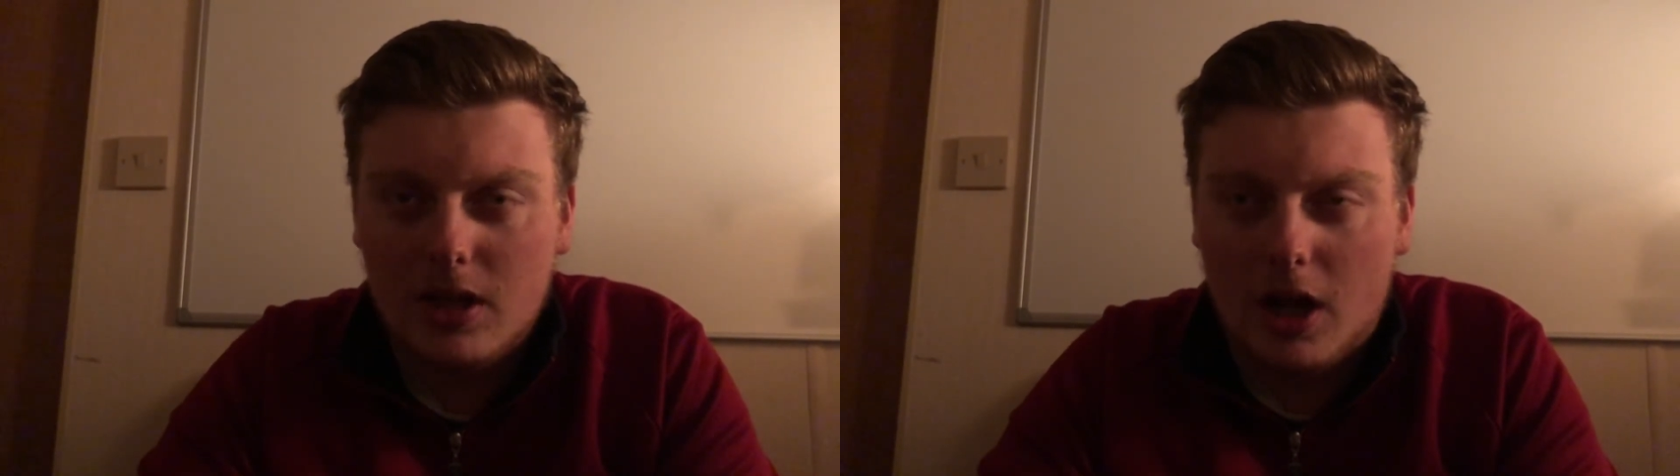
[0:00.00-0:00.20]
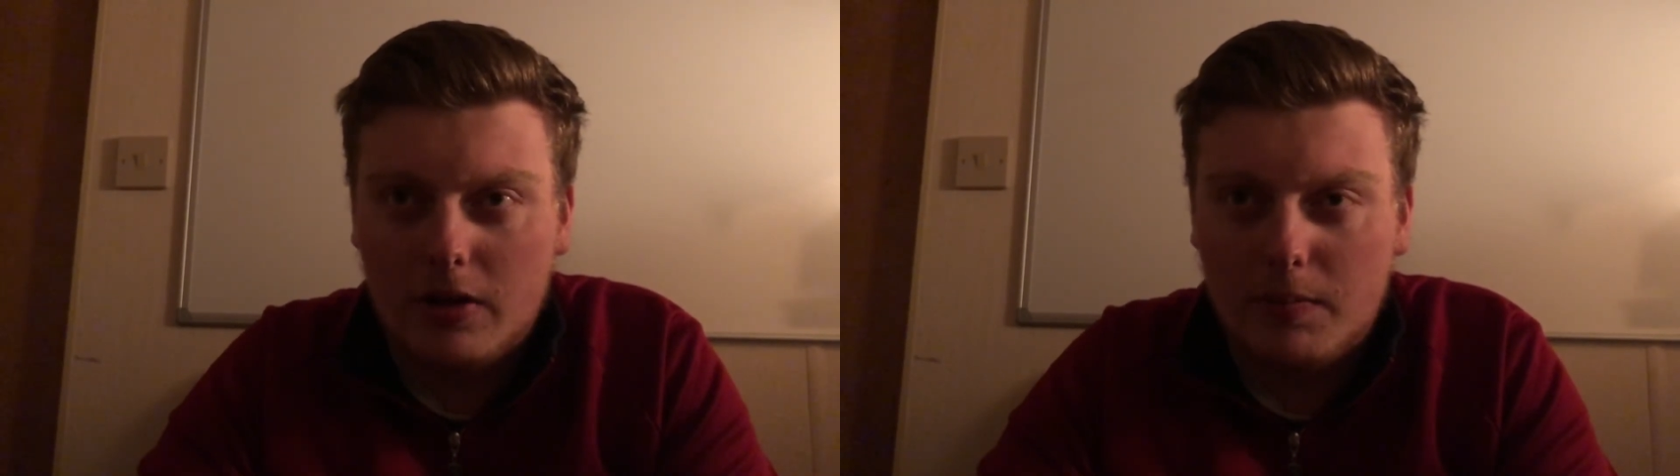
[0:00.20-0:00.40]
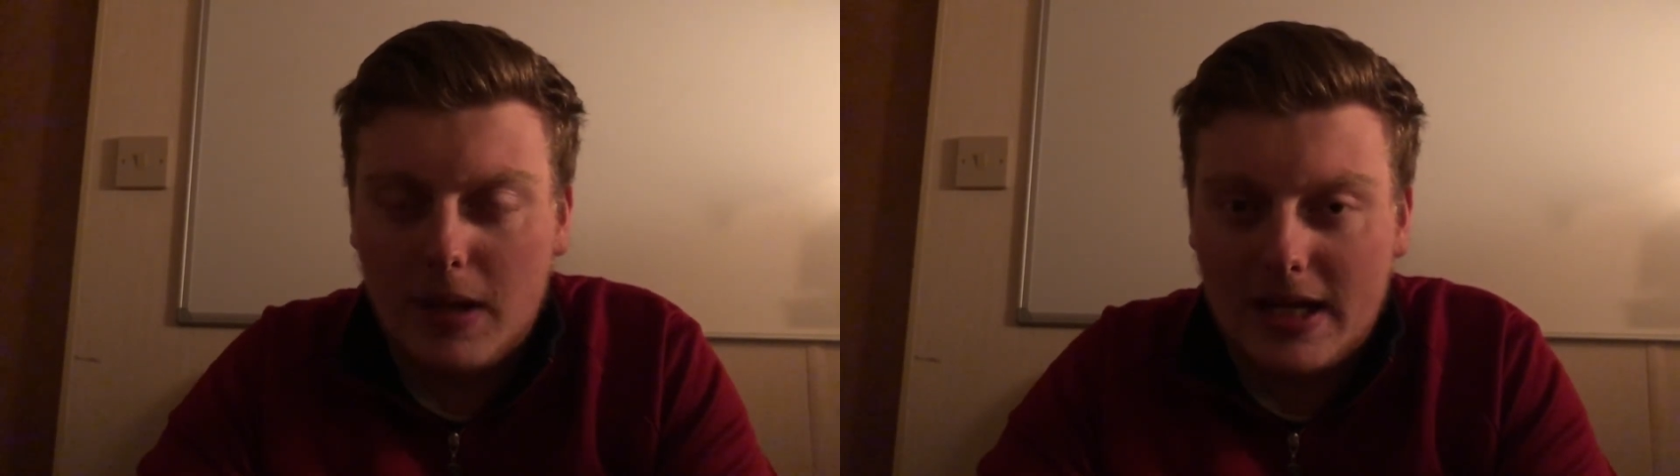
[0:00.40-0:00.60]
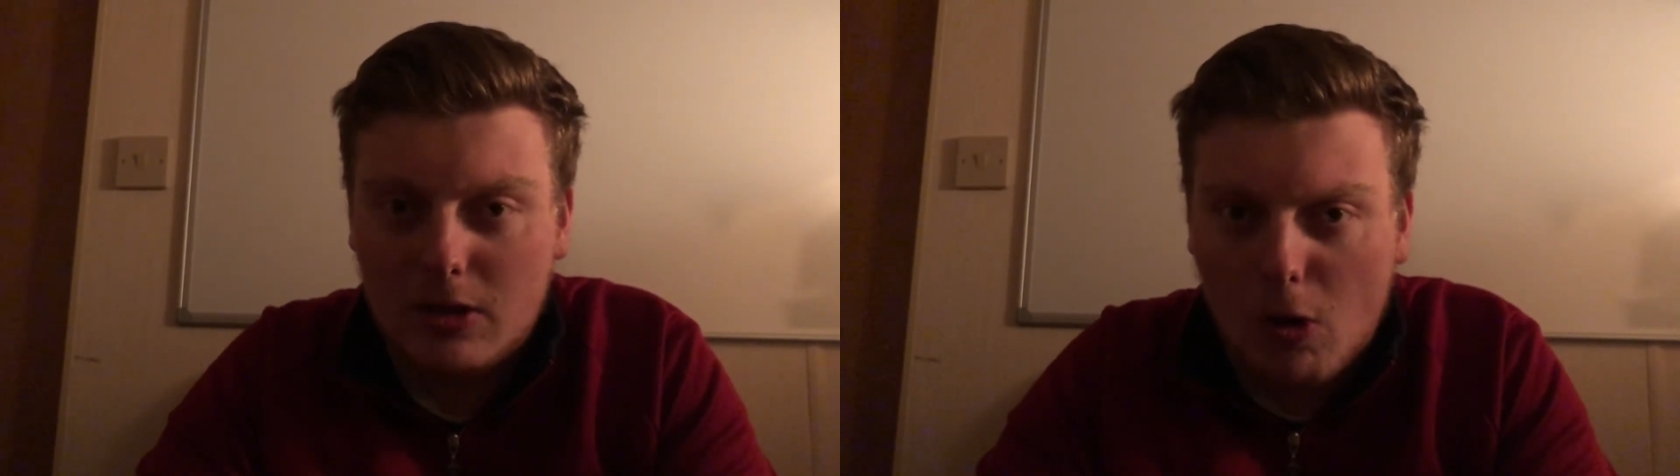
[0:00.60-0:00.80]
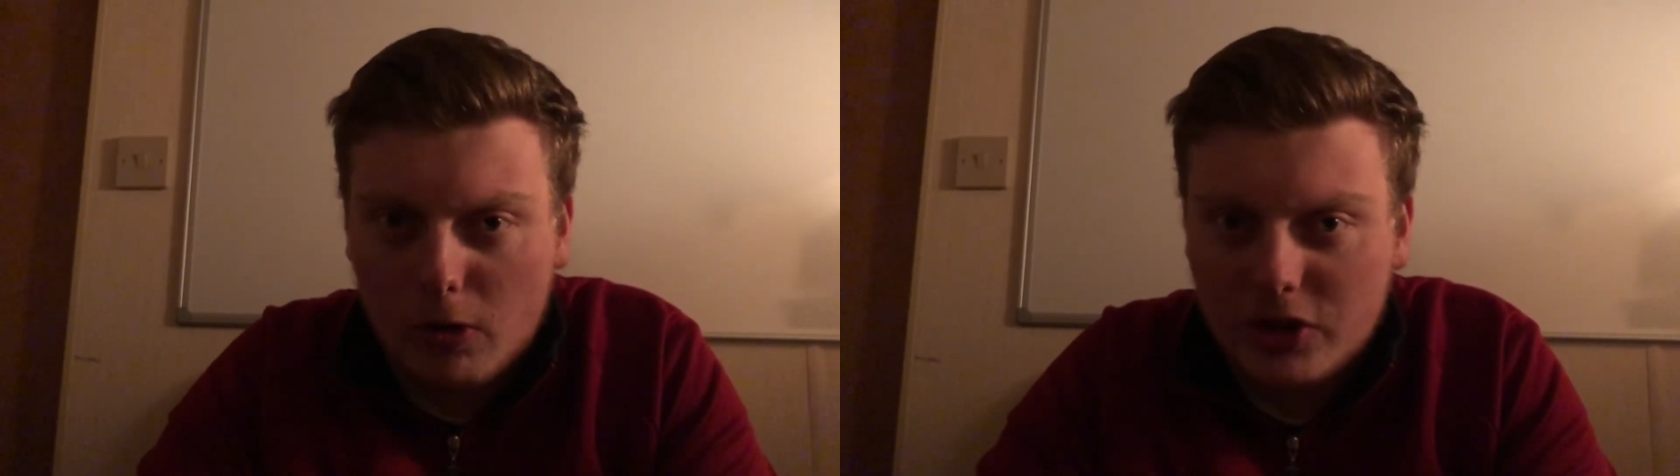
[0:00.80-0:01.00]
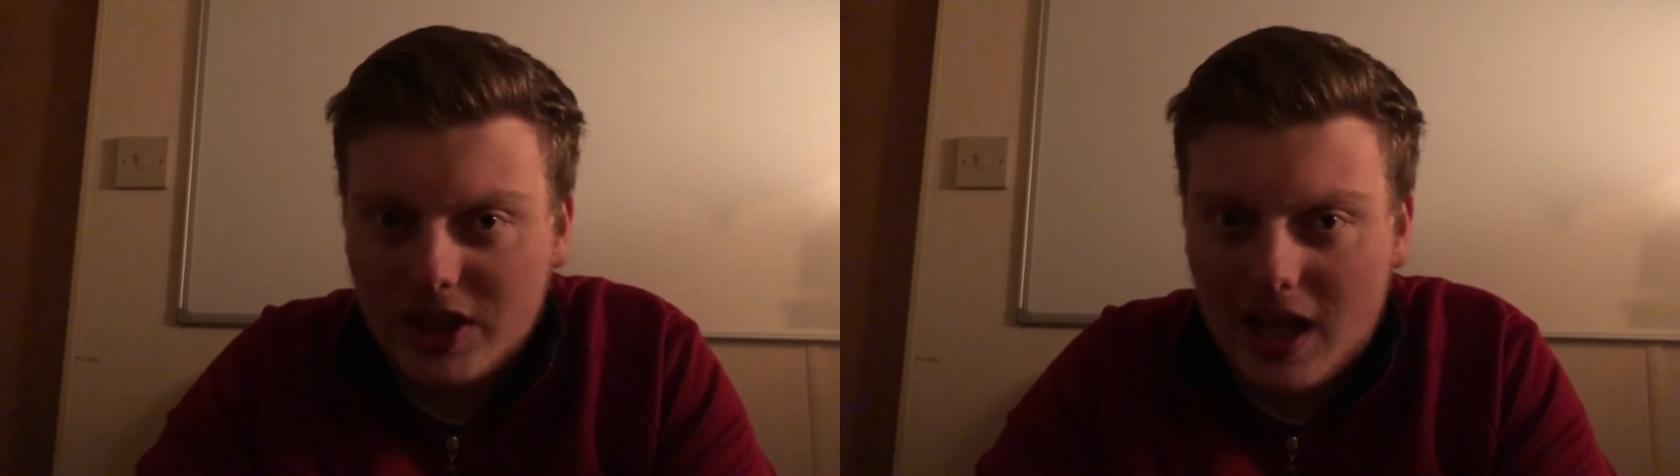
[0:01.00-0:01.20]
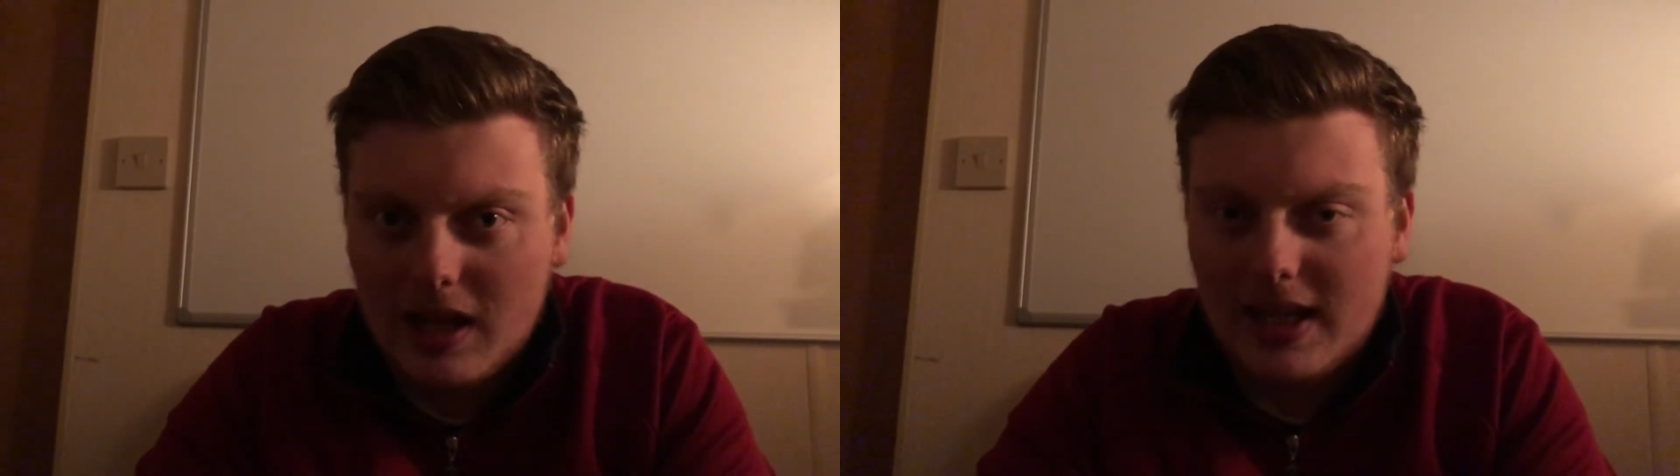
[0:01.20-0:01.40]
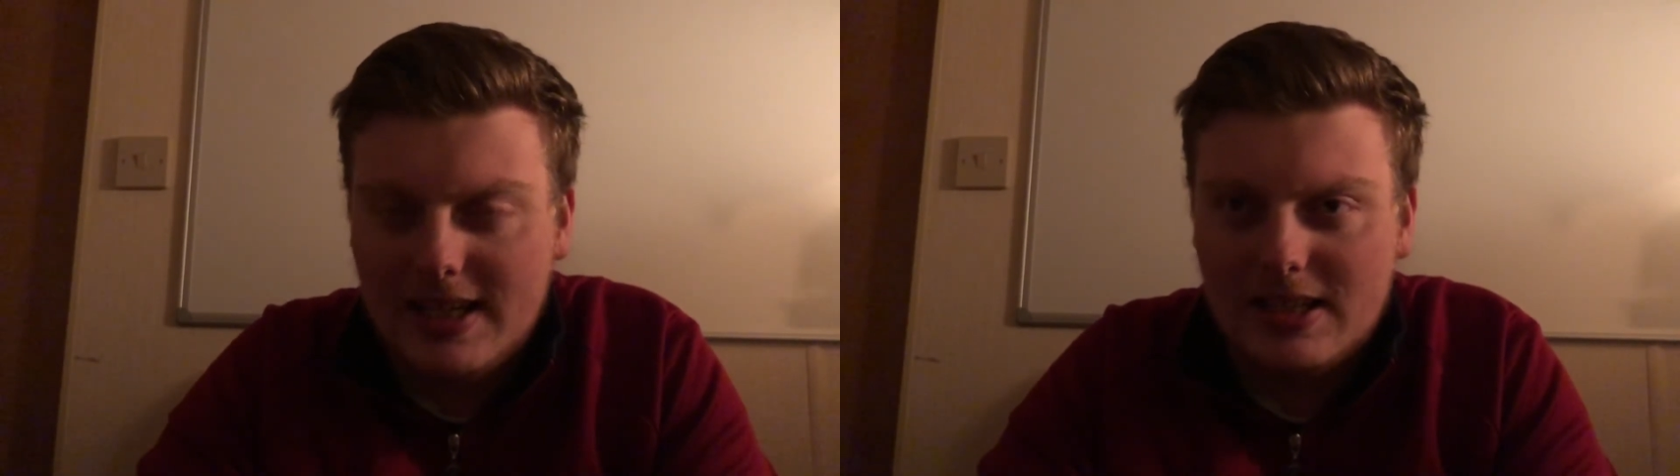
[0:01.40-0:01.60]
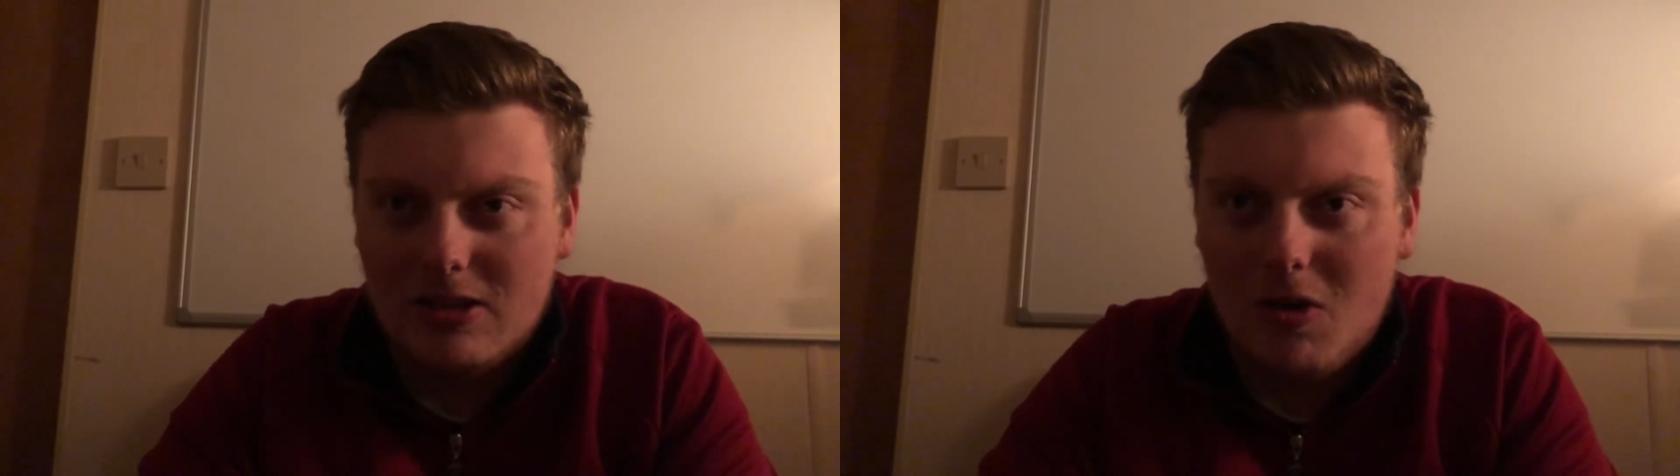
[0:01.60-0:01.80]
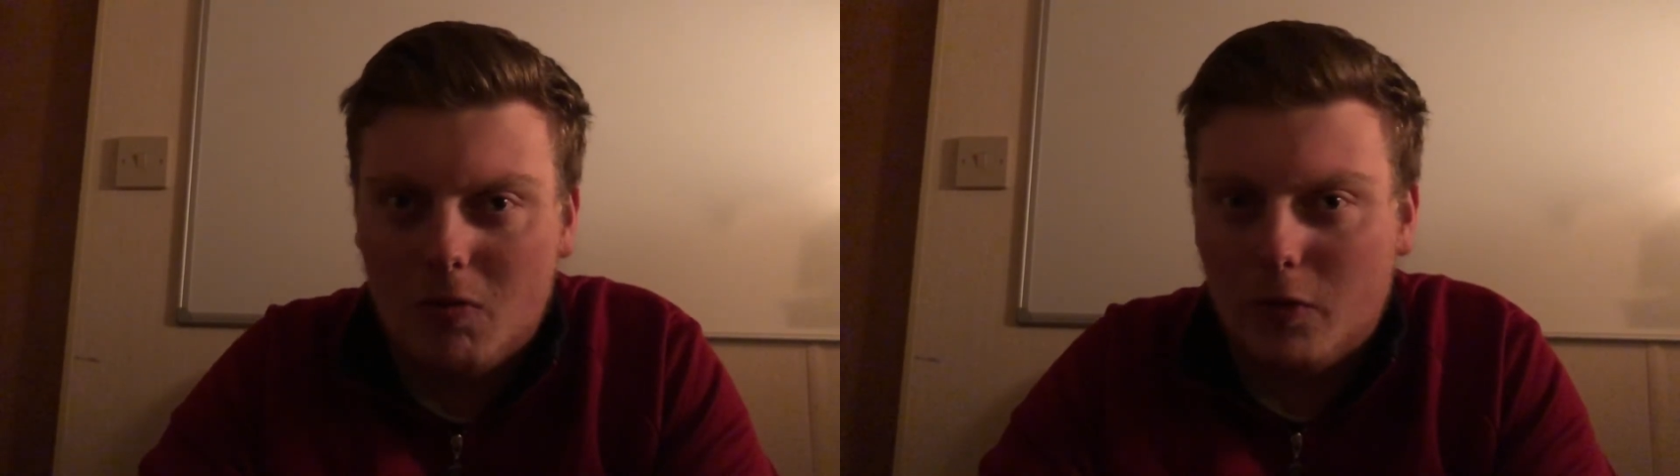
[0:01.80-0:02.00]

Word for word: you know, the big dogs in that league not